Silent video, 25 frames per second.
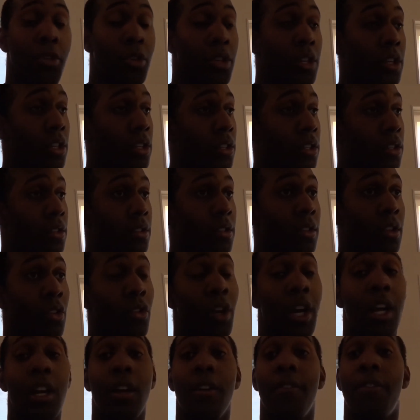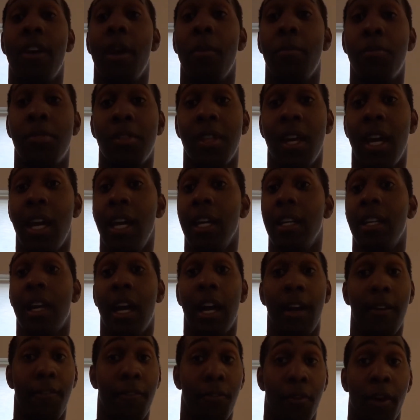can create a website.
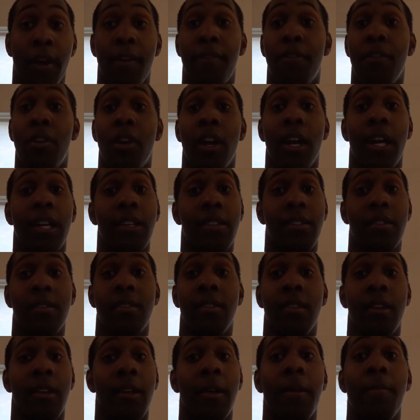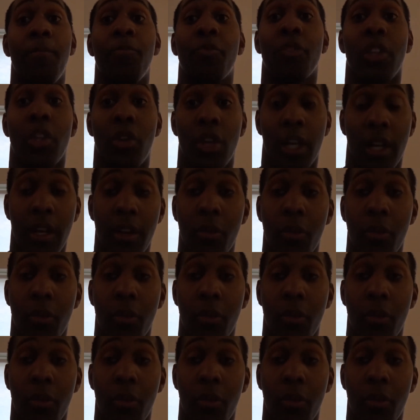However, has created a